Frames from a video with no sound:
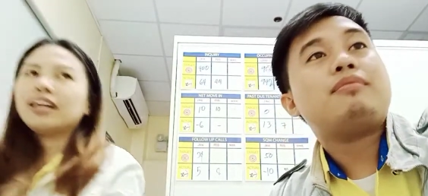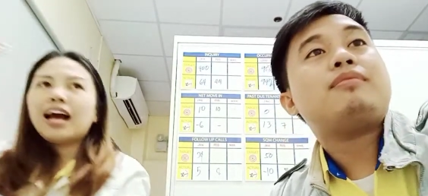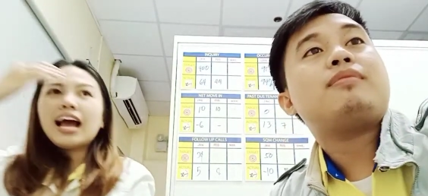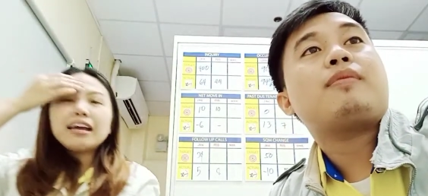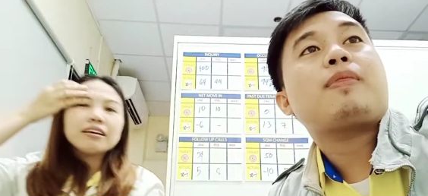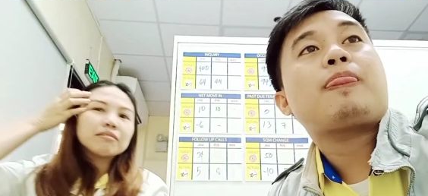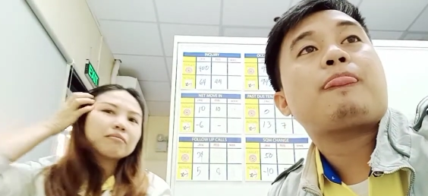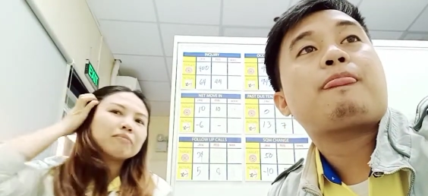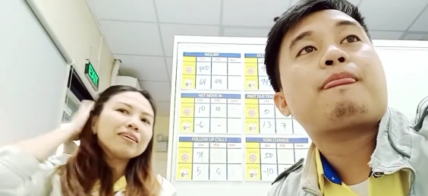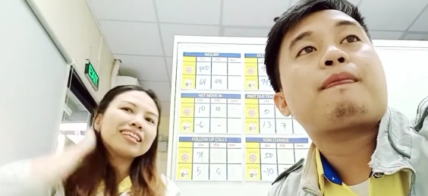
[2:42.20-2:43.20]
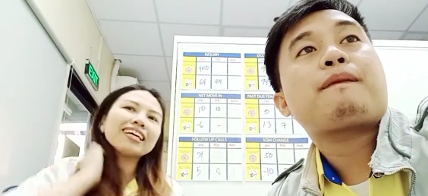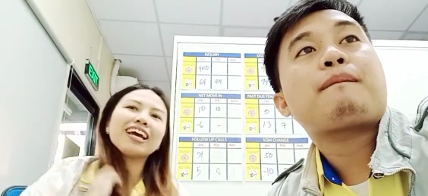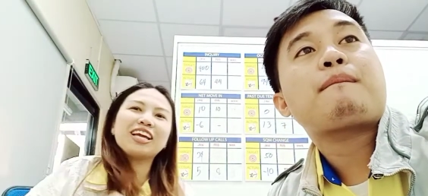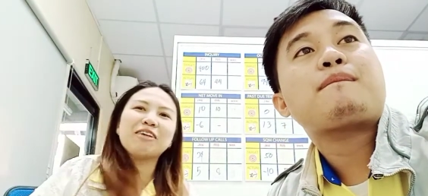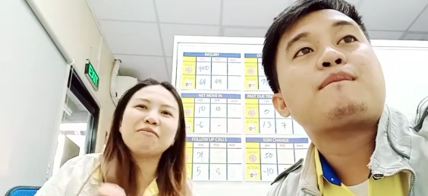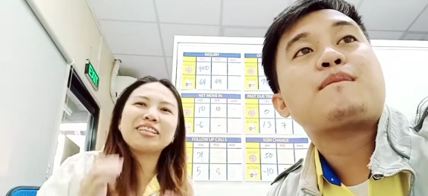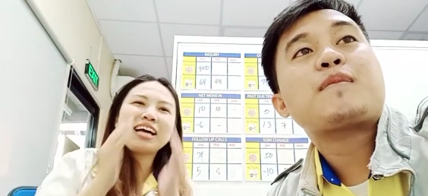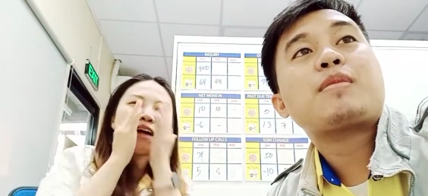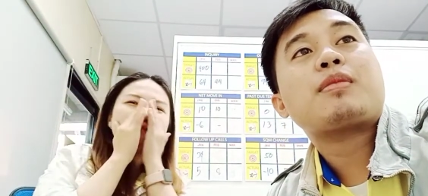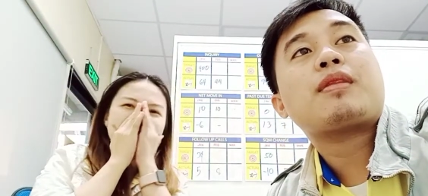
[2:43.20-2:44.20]
Speaker 1: Ay! May meeting kayo ni
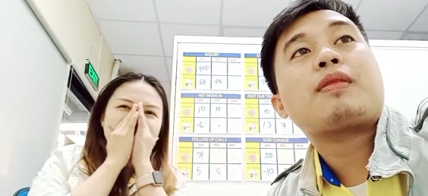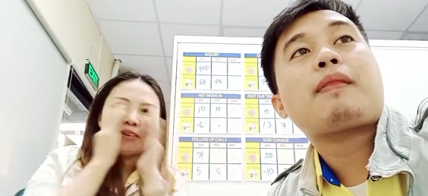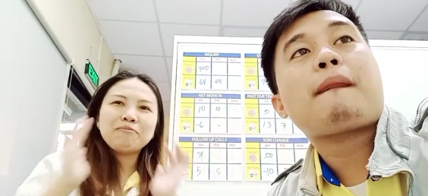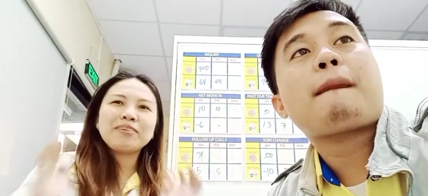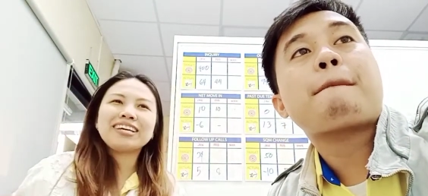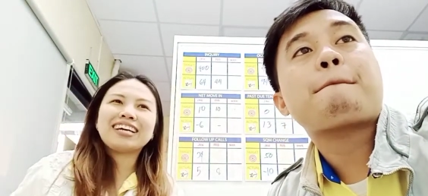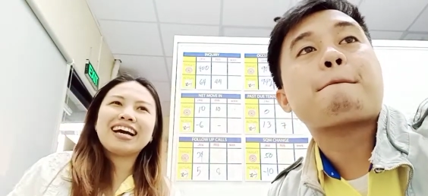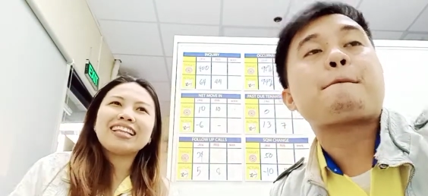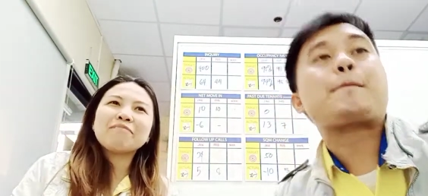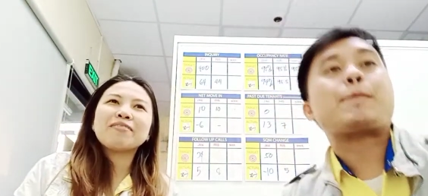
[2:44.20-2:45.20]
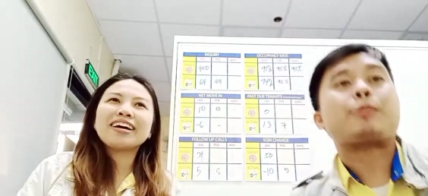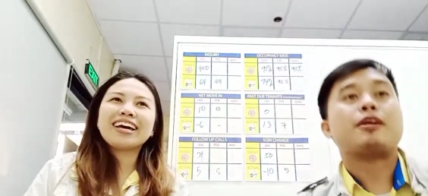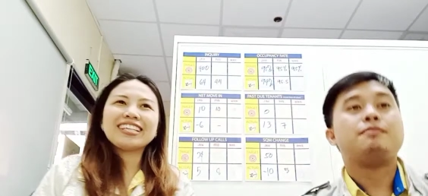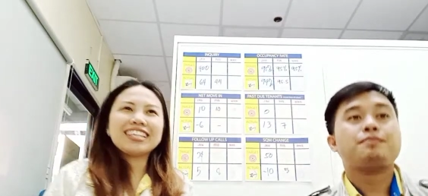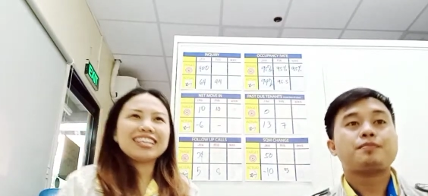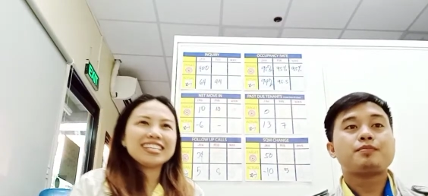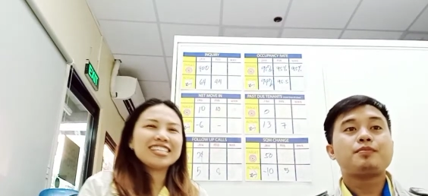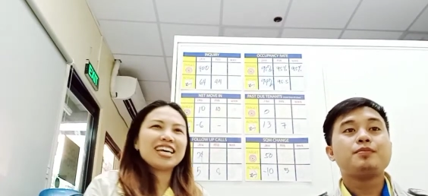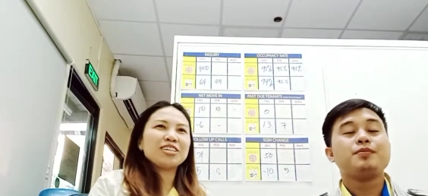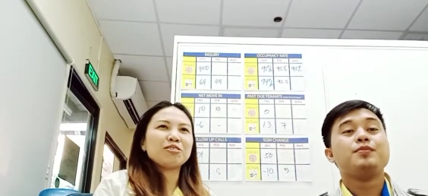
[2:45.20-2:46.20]
Madam. Oh my God, napaka-hectic ng
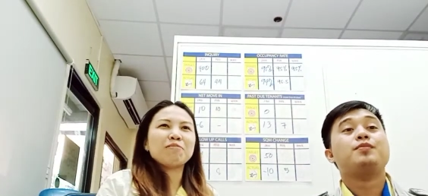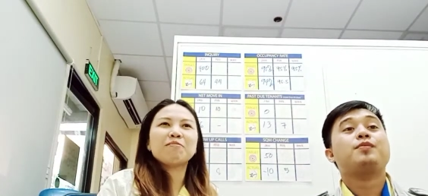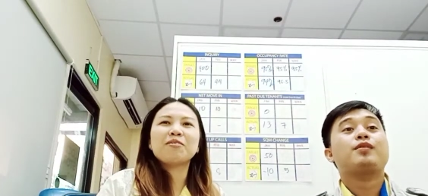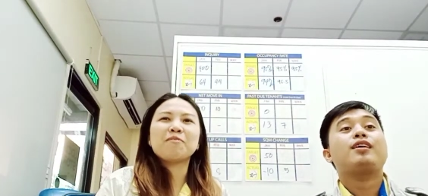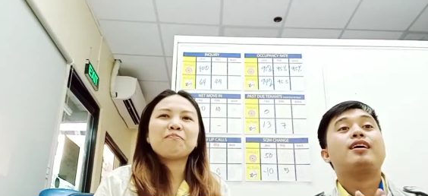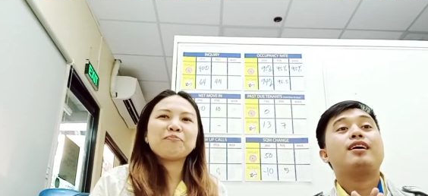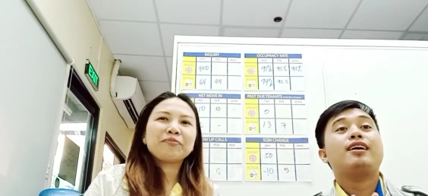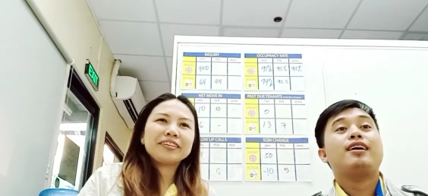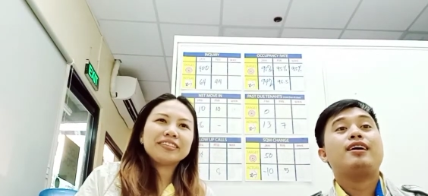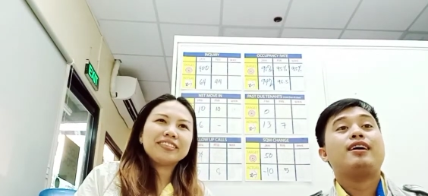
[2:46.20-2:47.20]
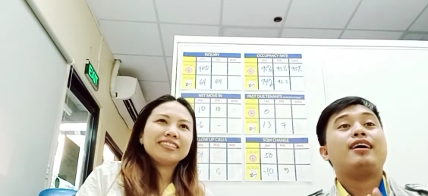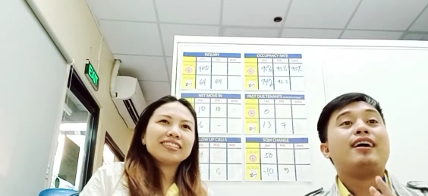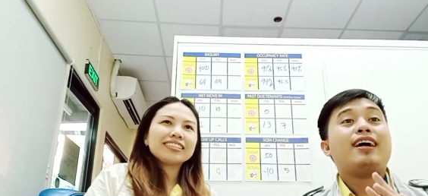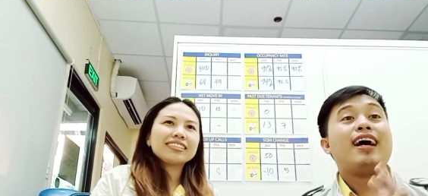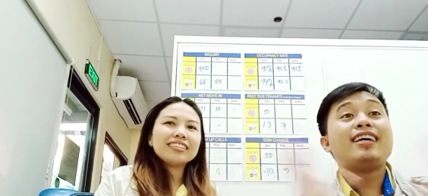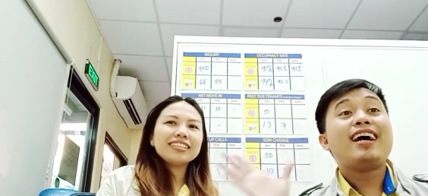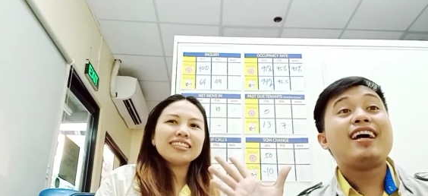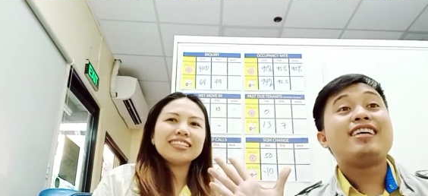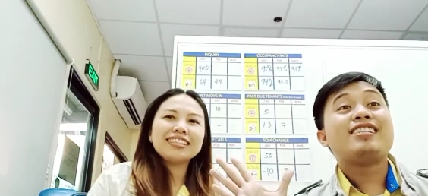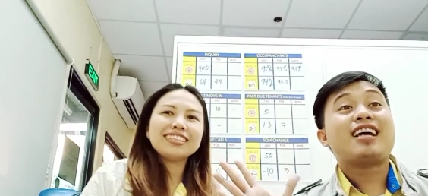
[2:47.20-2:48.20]
schedule mo.
Speaker 2: Hi
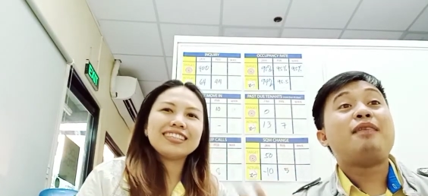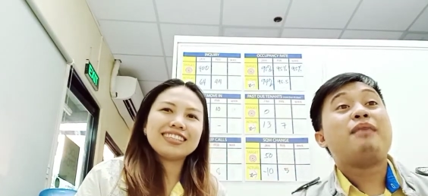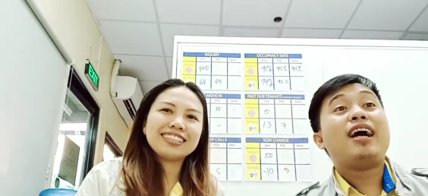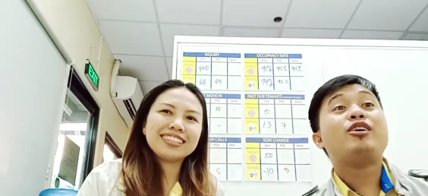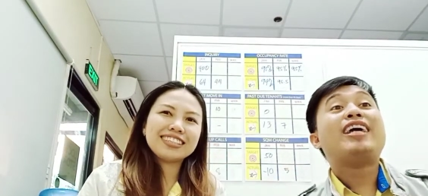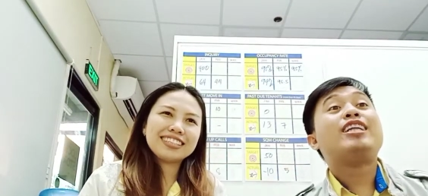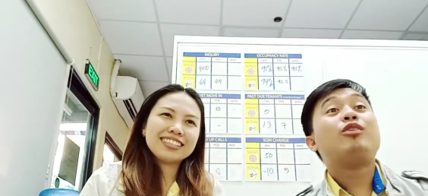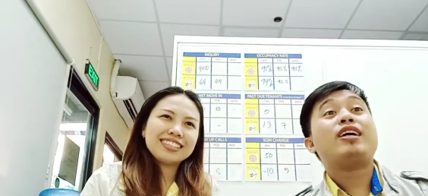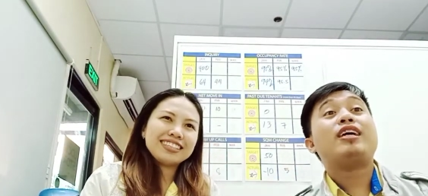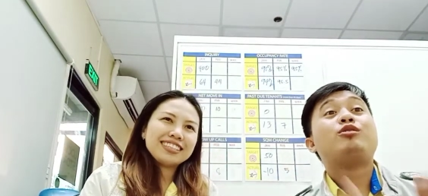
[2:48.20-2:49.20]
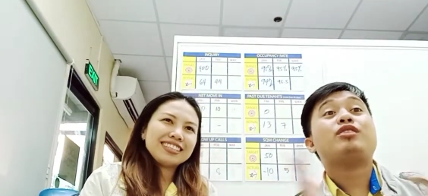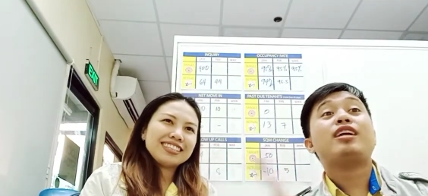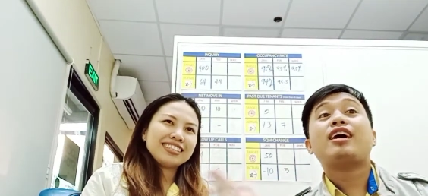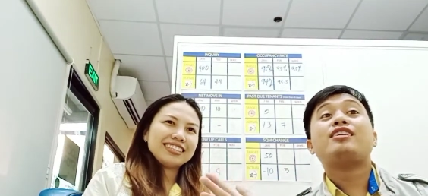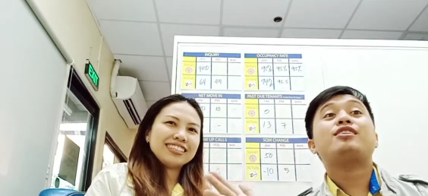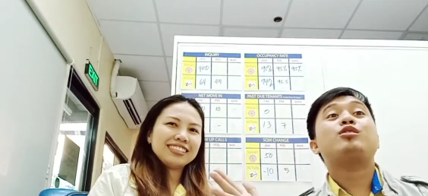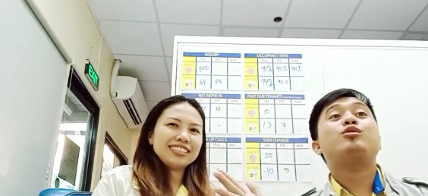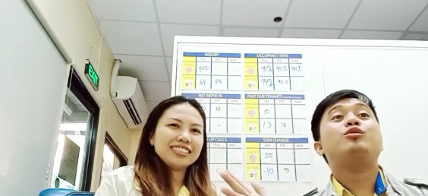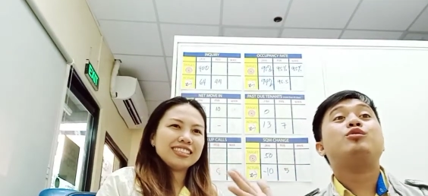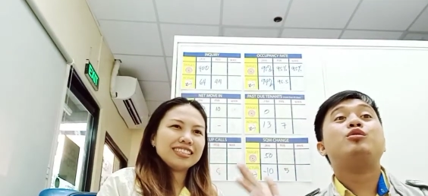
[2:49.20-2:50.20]
guys! Maayong adlaw ka natong tanan. So,
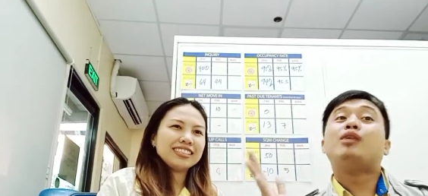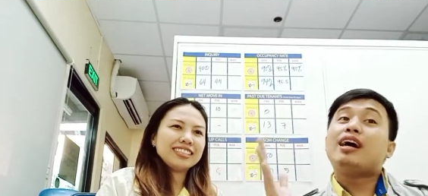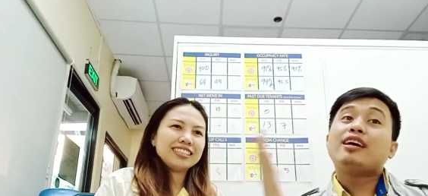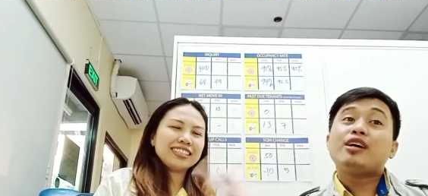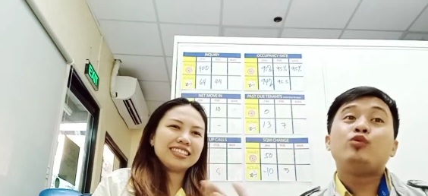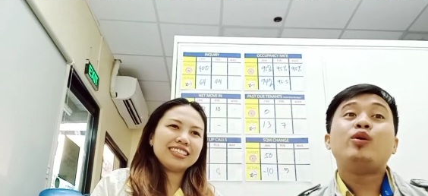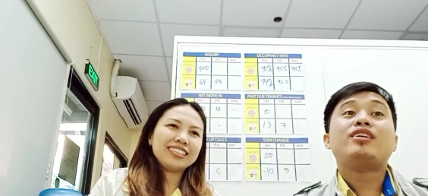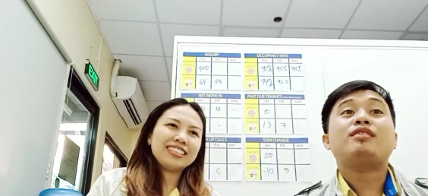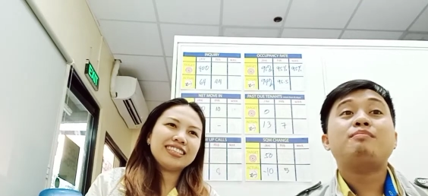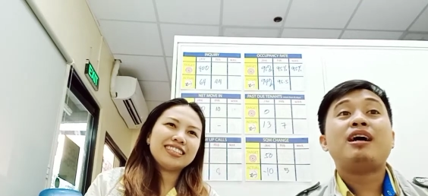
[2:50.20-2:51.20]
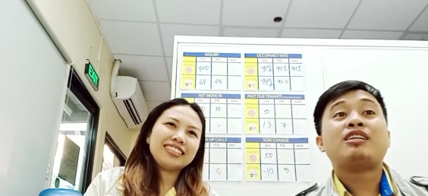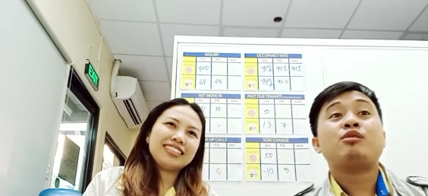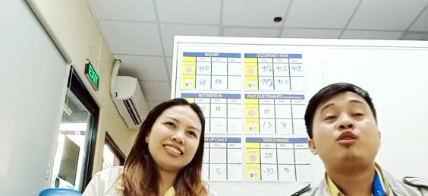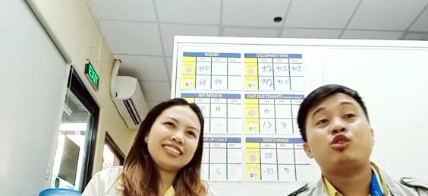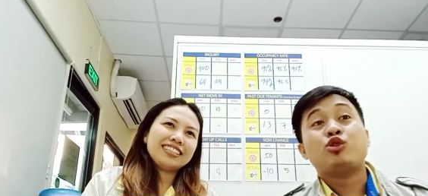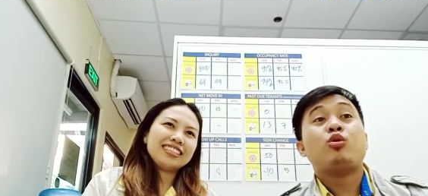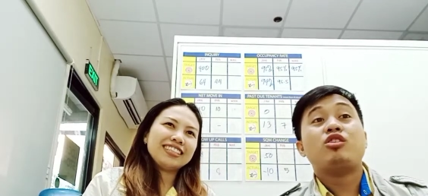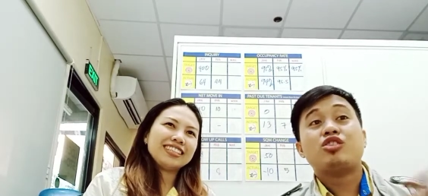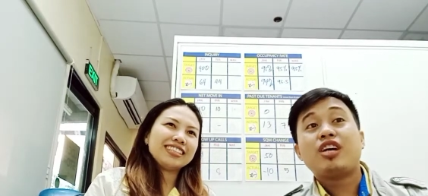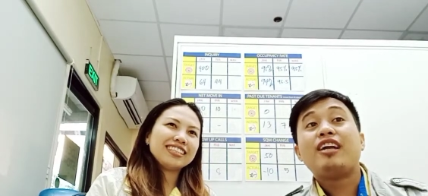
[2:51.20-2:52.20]
again, welcome back to
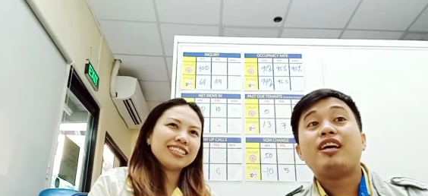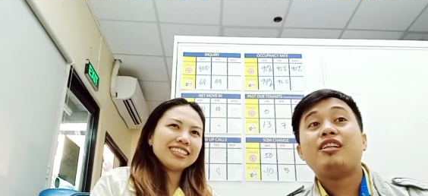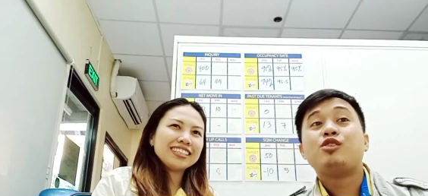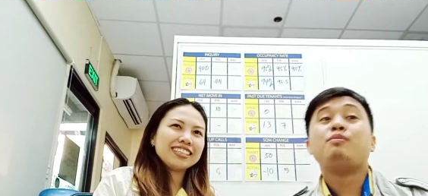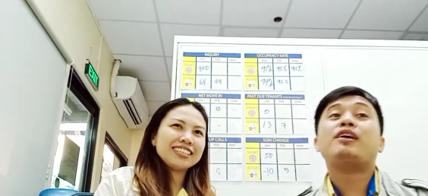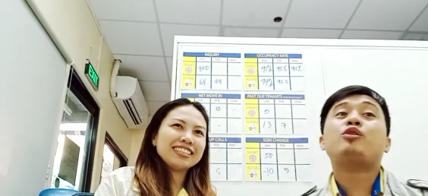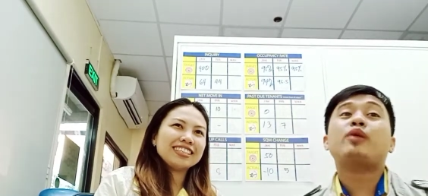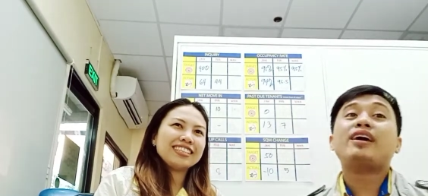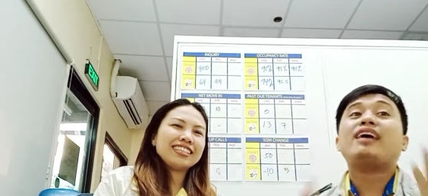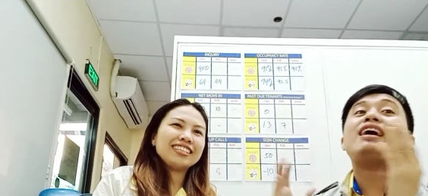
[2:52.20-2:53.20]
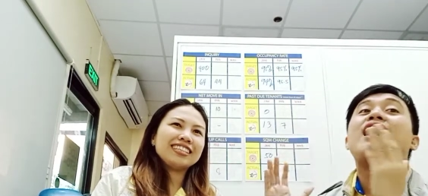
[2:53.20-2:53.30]
our channel. So, by the way, I